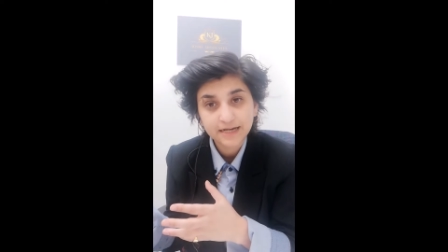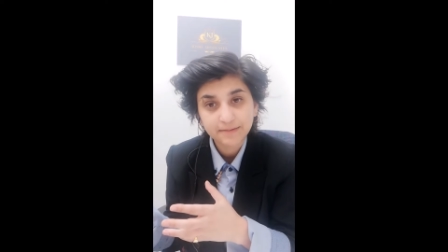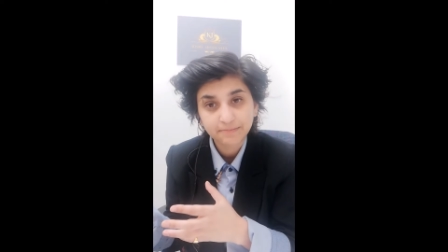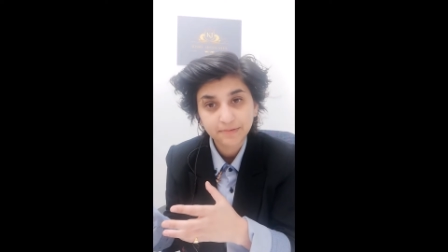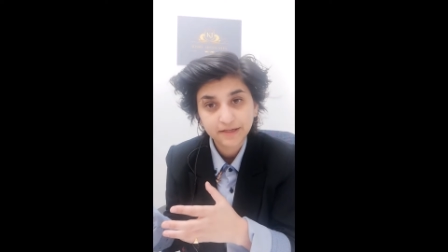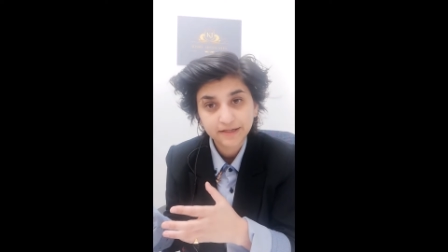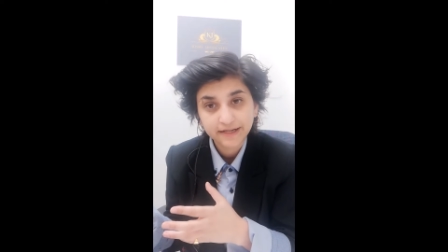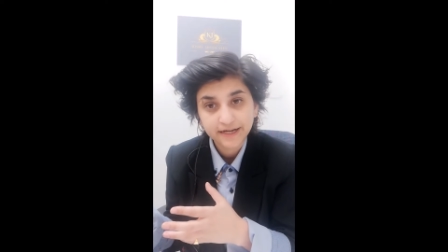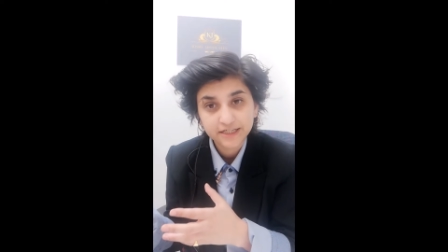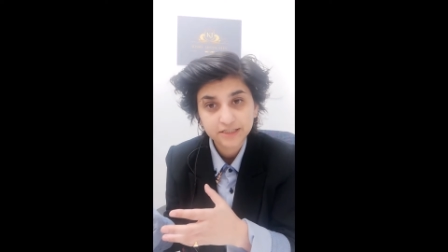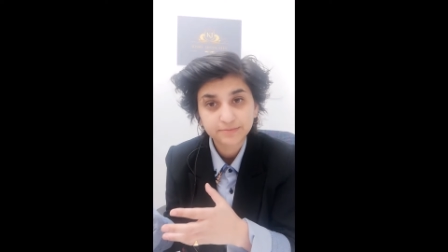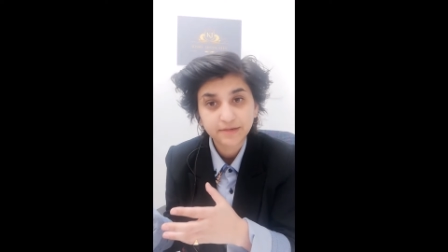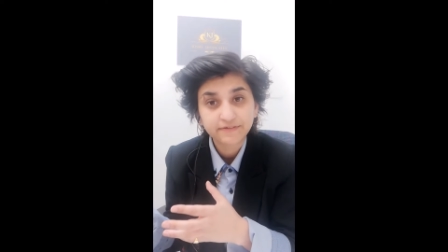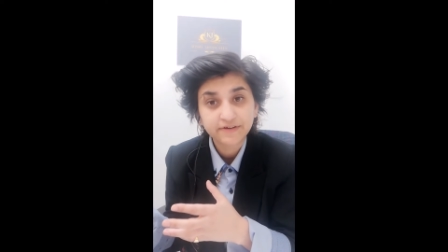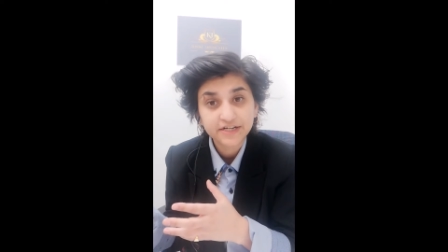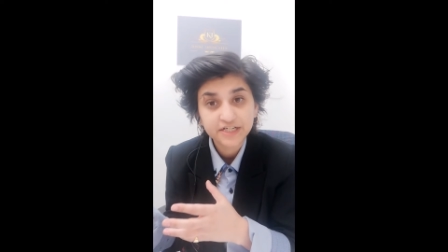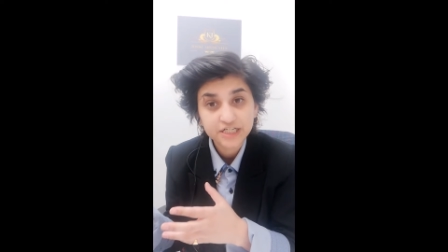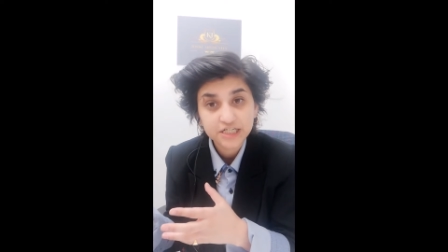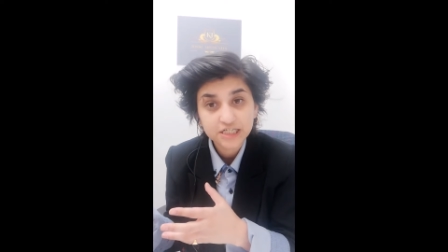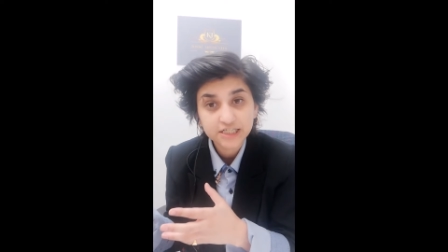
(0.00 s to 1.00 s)
application by
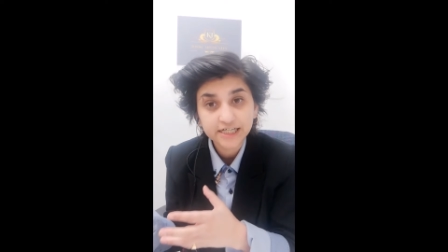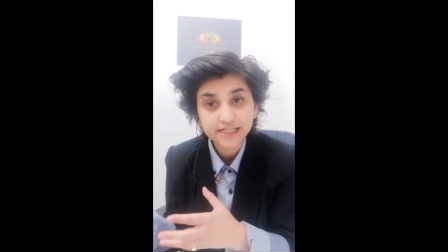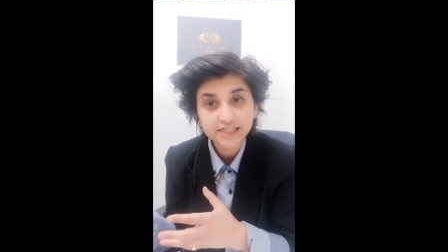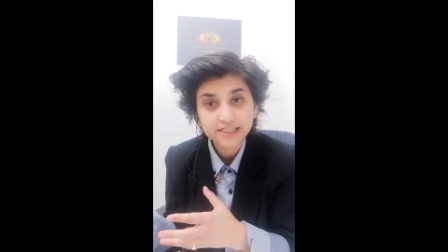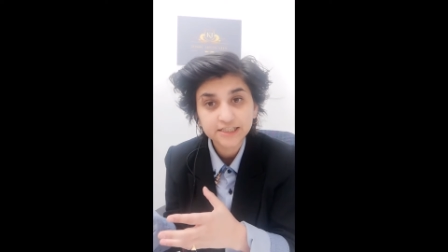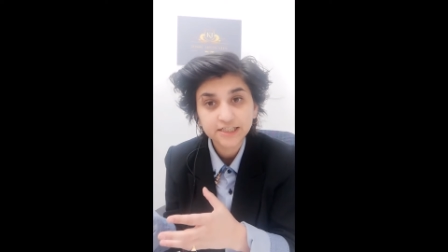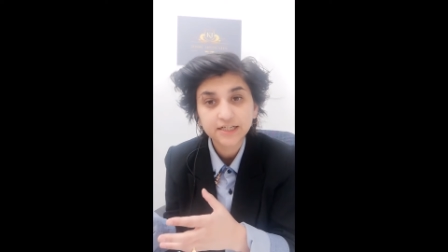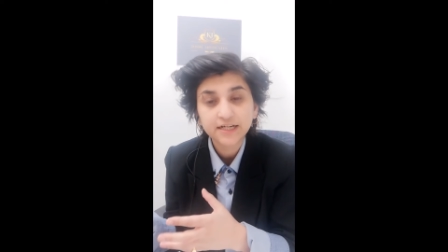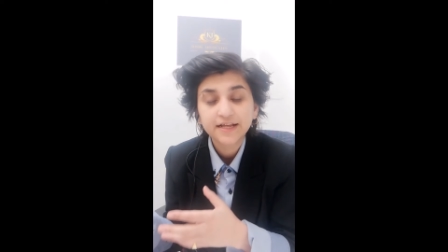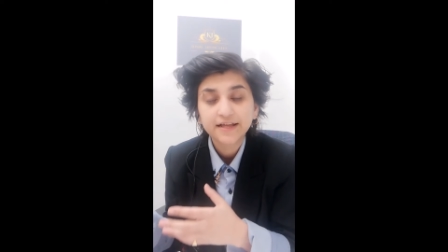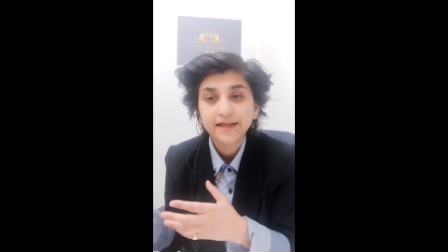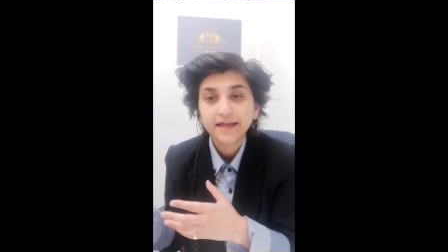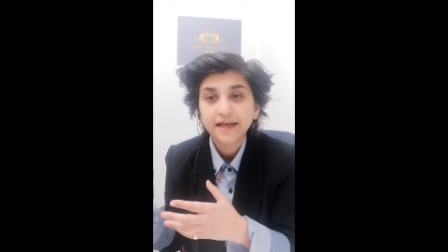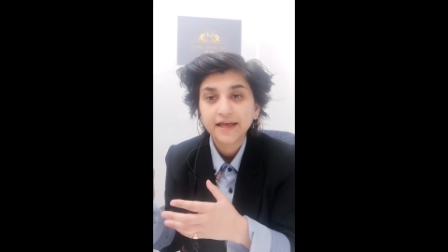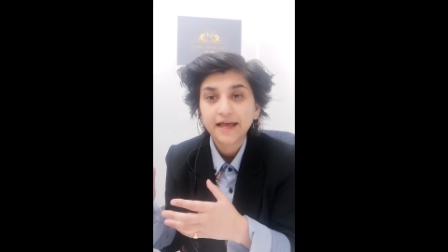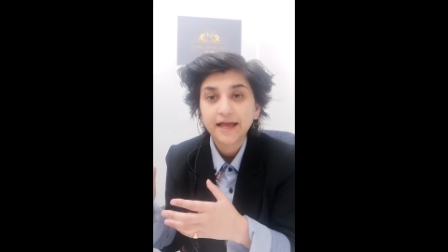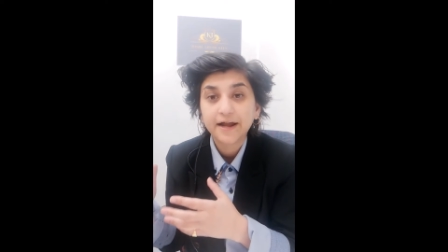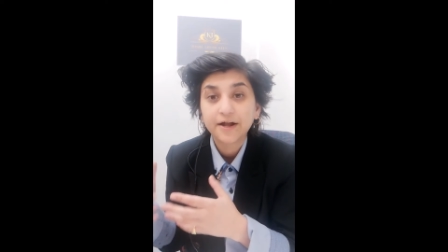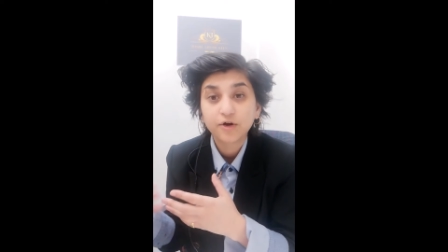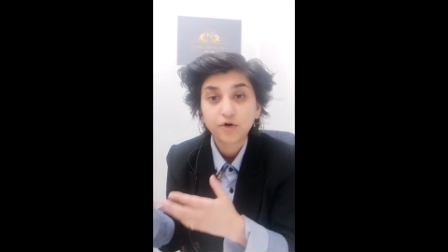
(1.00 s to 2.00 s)
registration
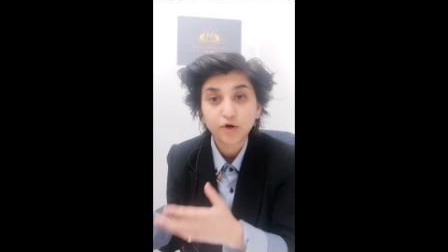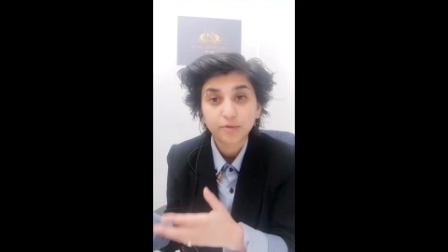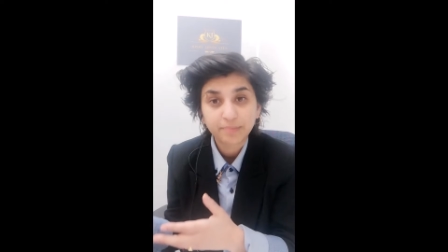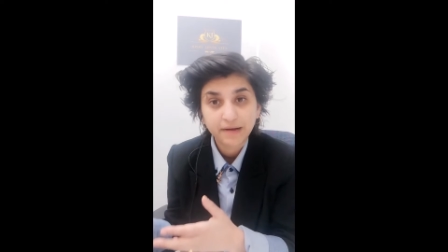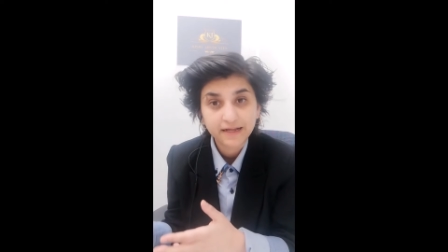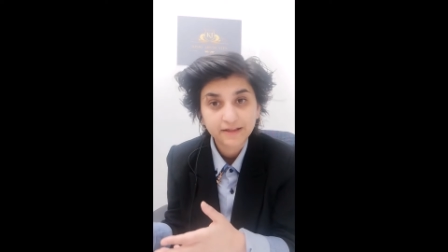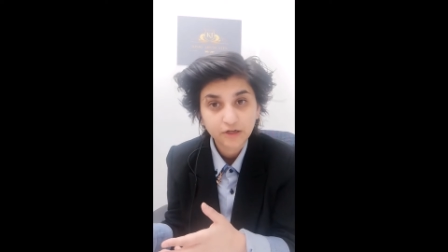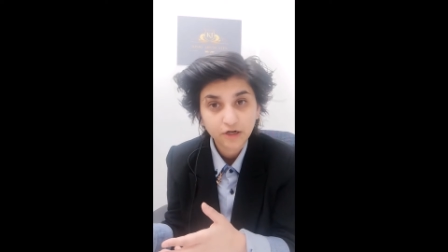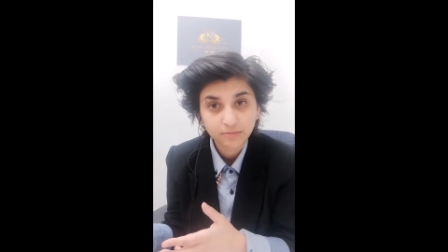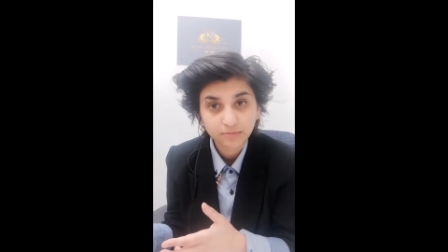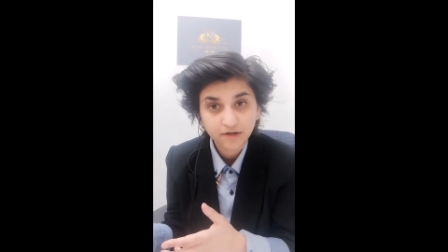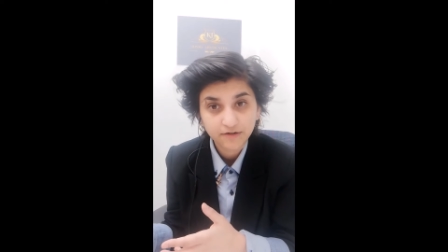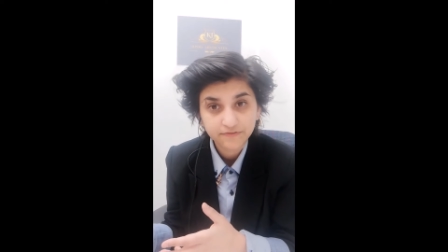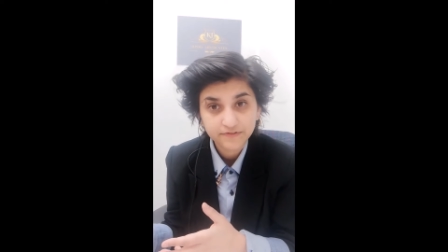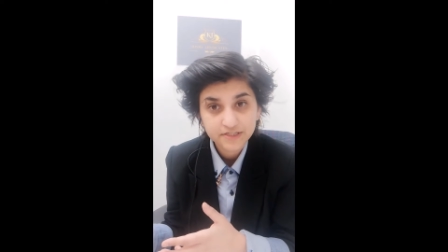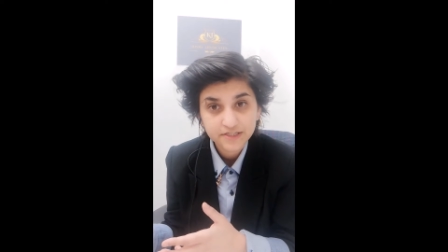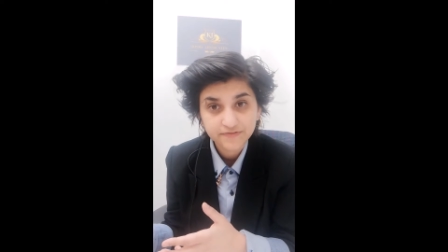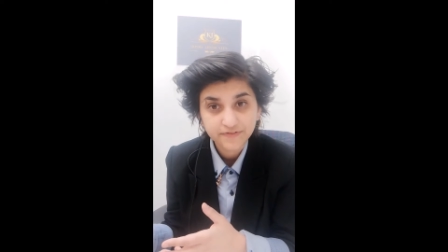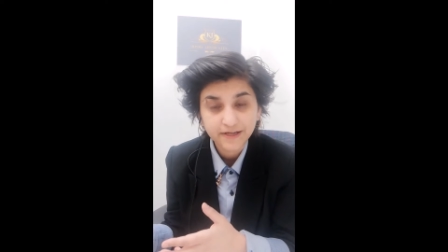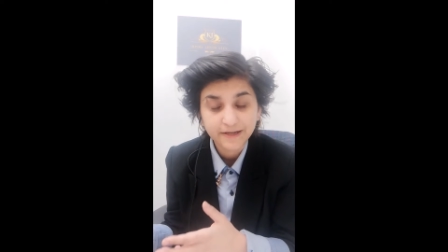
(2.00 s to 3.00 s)
and not pay the Home
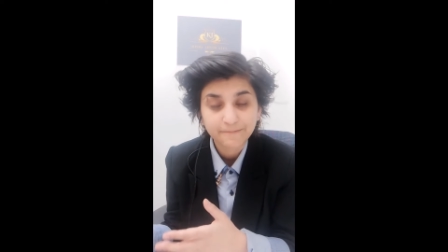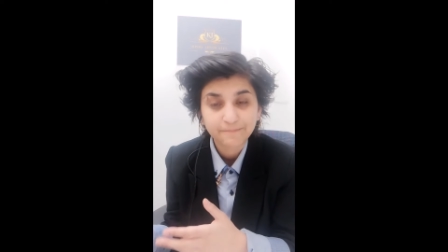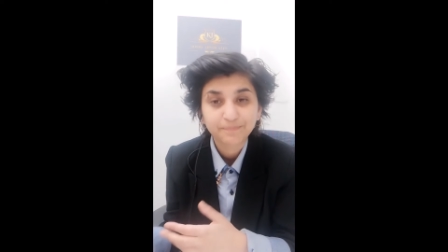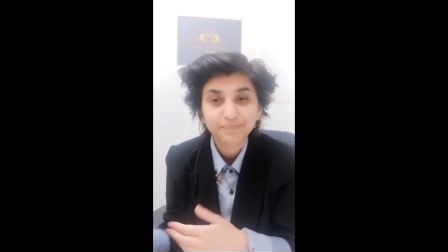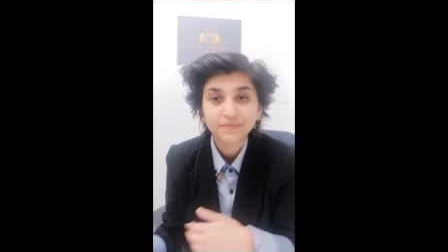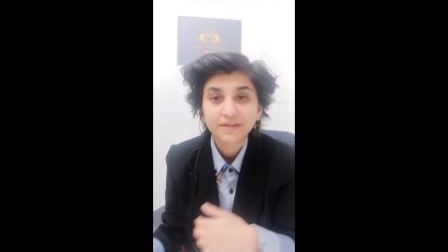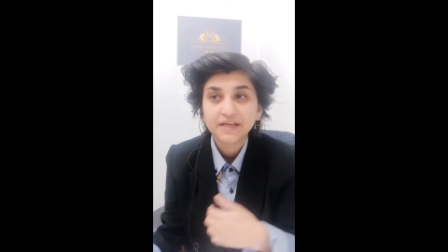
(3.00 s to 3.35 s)
Office fee.